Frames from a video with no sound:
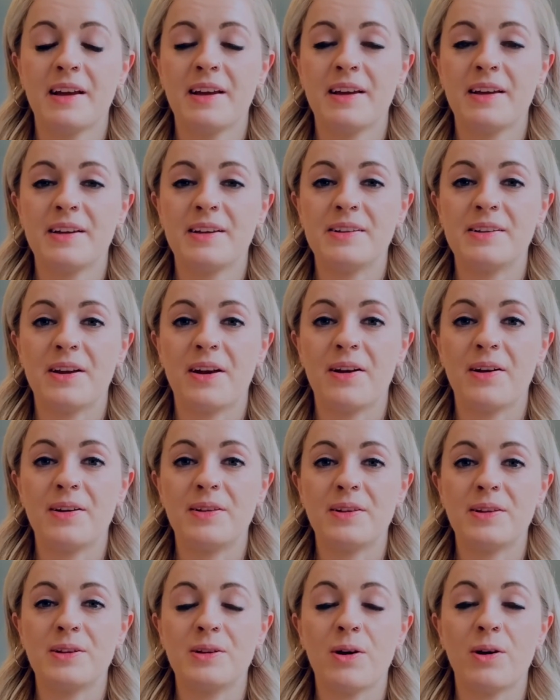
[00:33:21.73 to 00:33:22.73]
you know, and
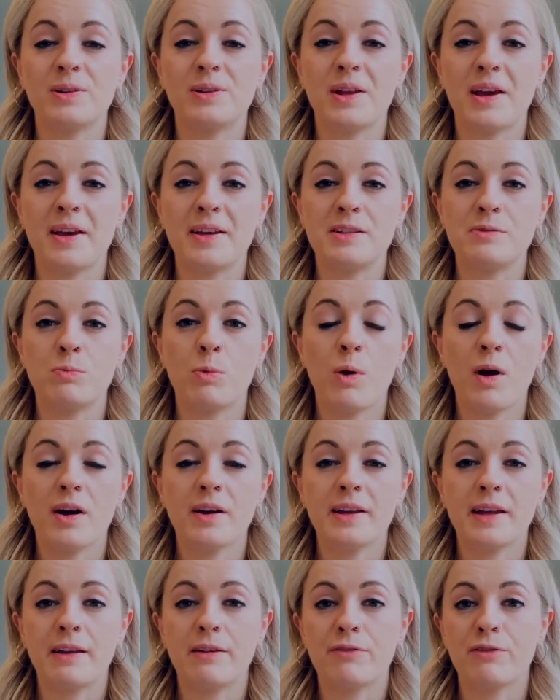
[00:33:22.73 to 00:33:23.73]
the God that is
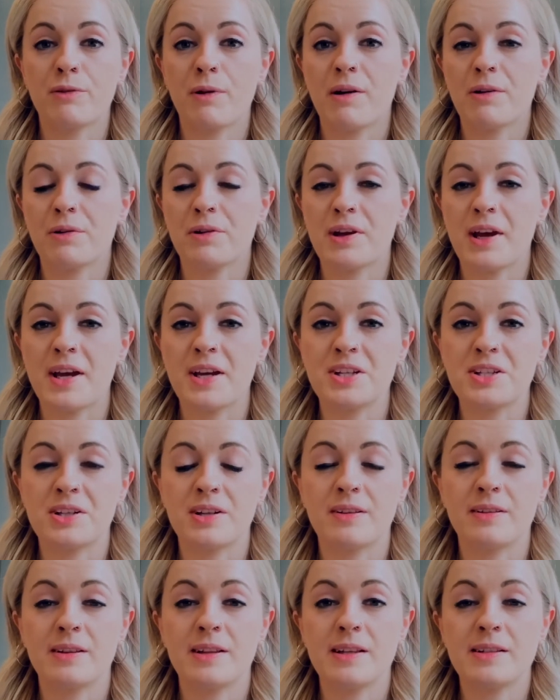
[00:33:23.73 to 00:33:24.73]
working throughout creation,
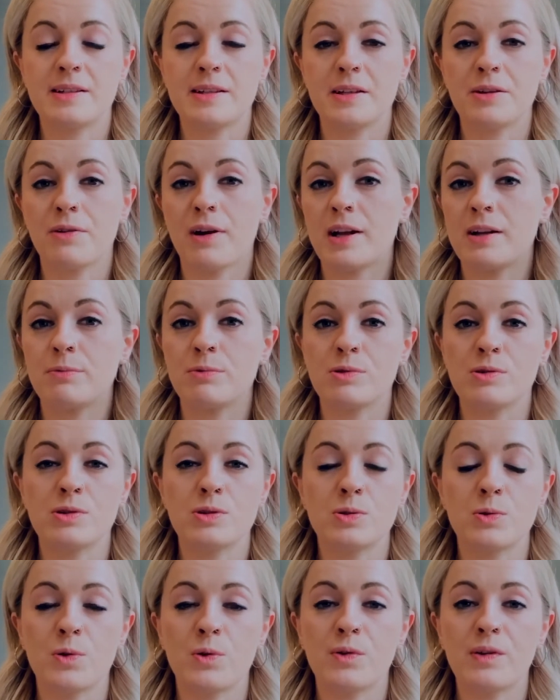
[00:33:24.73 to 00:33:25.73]
and this incredible
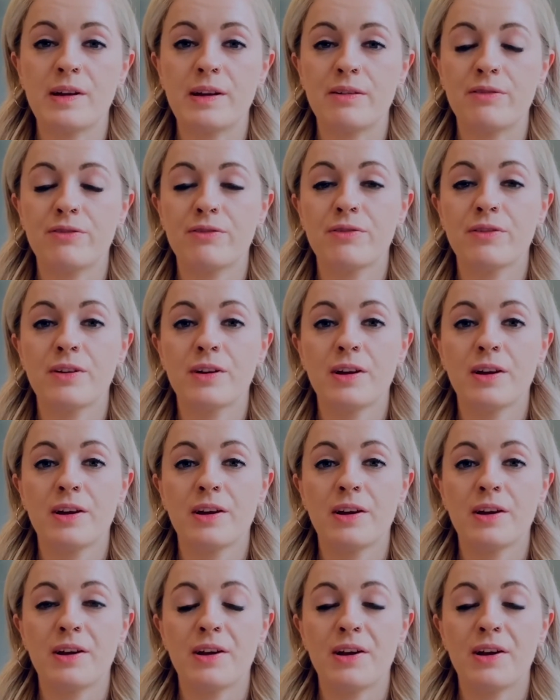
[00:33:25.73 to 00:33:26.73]
story
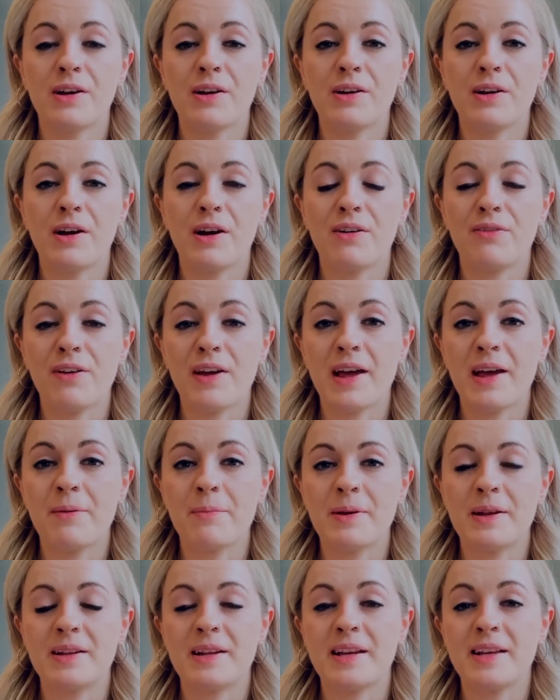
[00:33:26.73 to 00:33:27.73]
of him
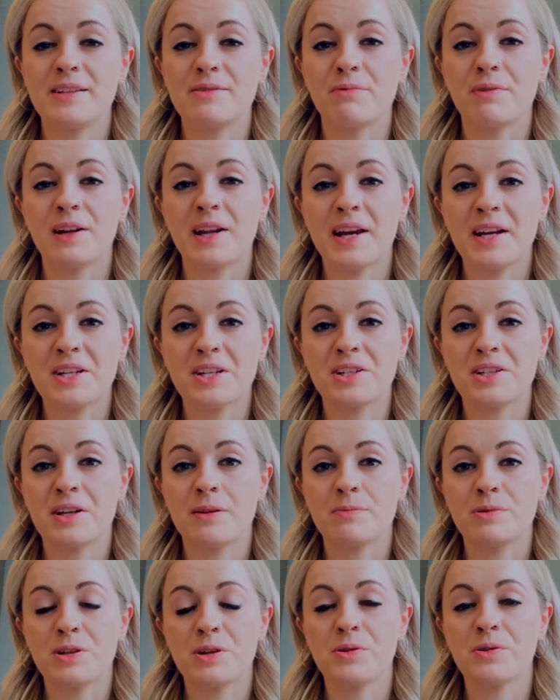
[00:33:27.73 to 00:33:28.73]
and his relationship
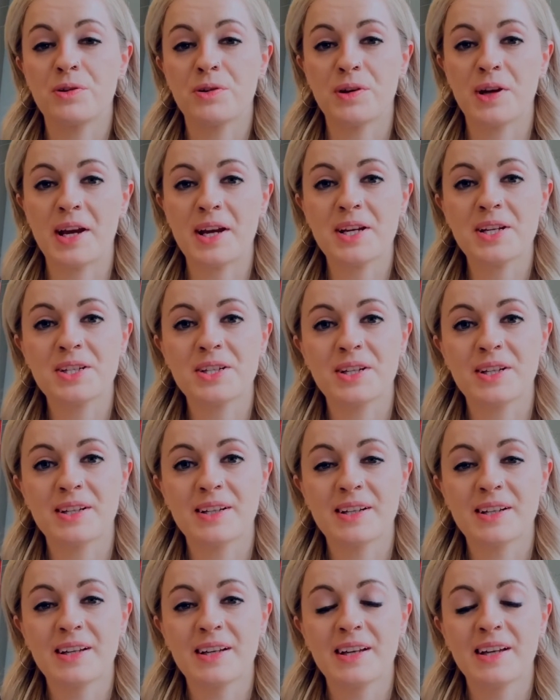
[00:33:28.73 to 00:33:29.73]
to creation,
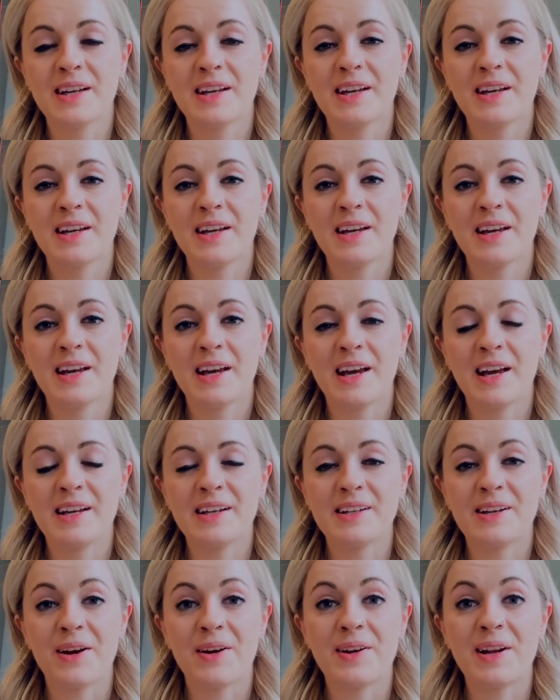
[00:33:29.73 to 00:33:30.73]
you
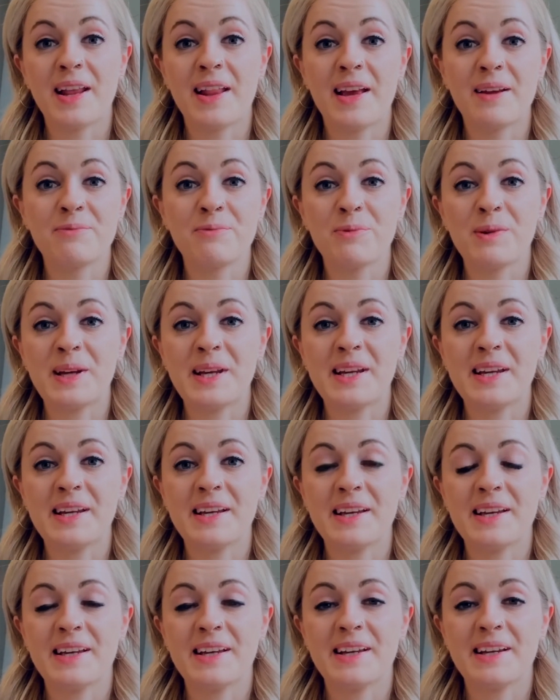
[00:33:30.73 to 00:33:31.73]
know. And then we,
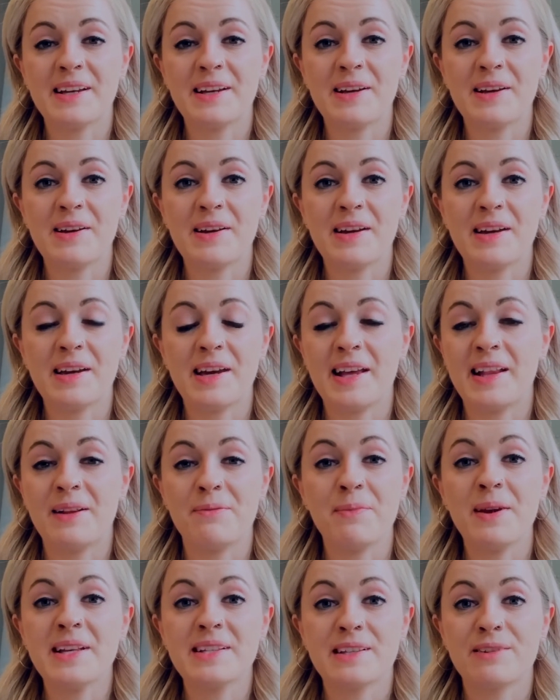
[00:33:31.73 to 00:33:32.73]
in the
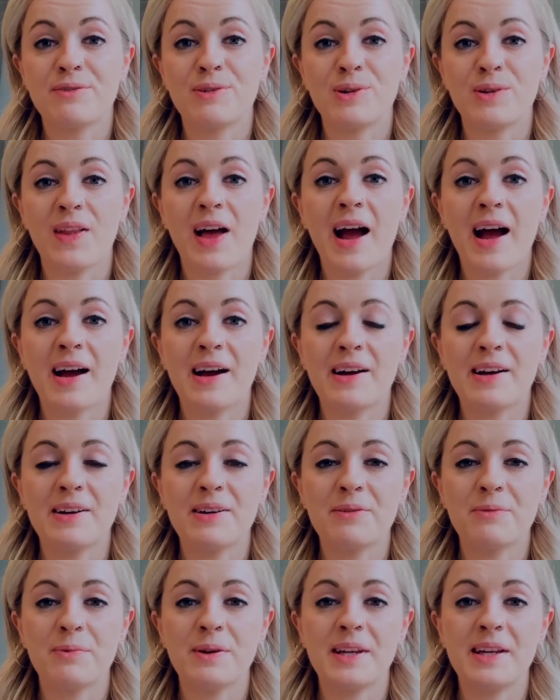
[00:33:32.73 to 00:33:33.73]
midst of all that,
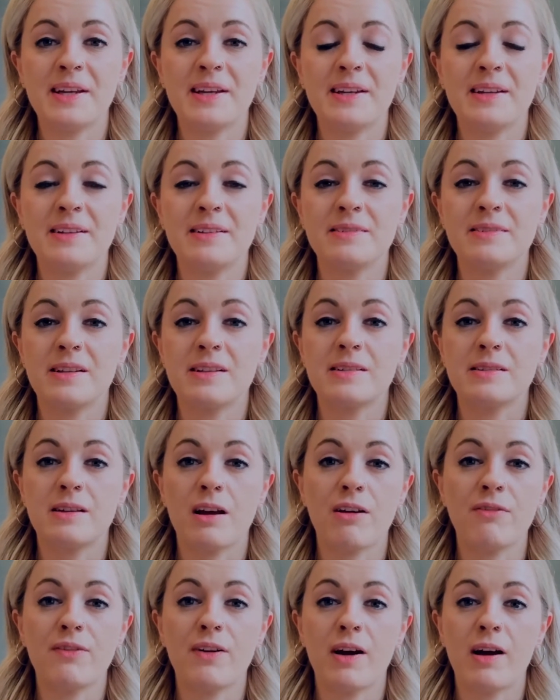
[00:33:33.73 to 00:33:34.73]
we
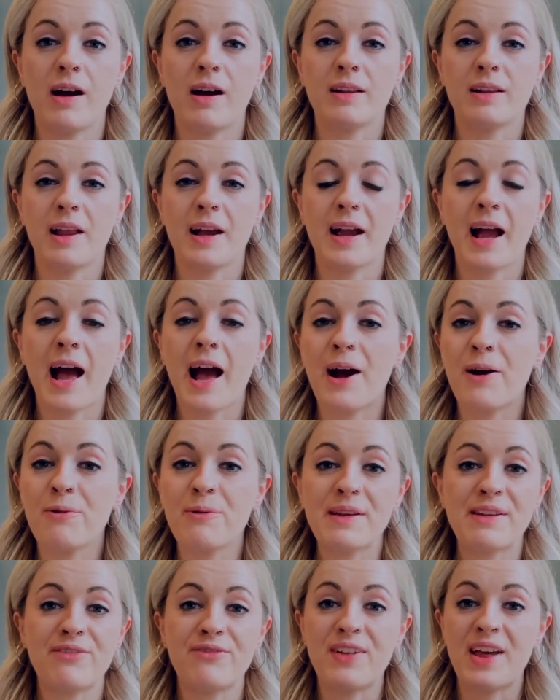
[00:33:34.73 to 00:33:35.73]
discover like how we
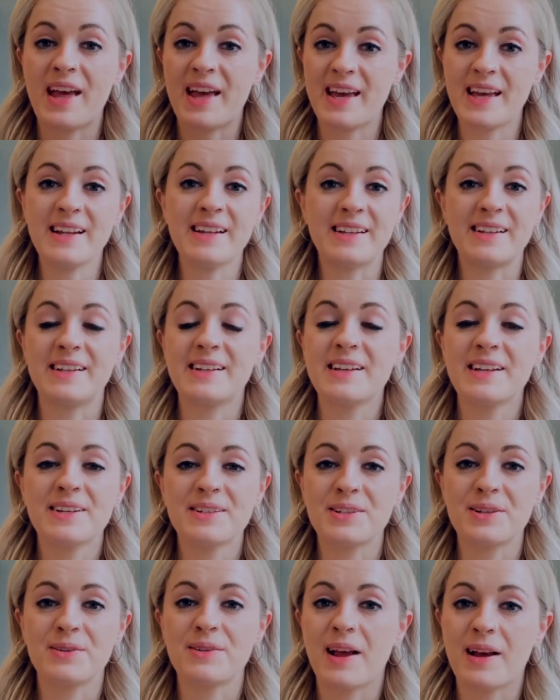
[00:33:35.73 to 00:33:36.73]
fit in
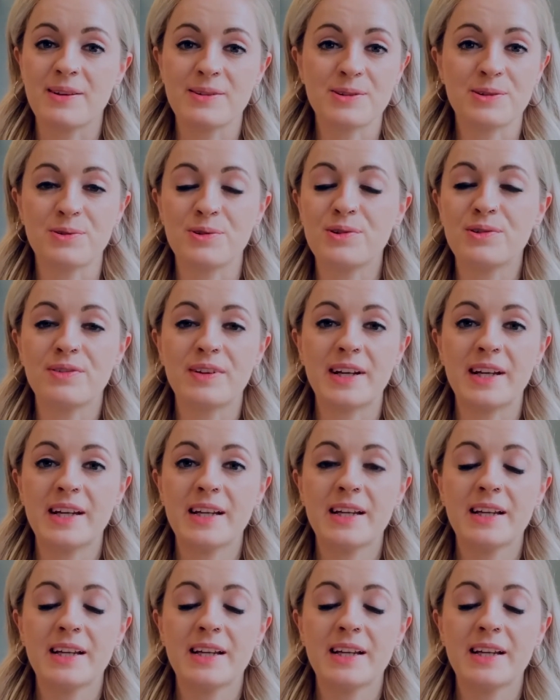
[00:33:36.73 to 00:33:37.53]
to that story.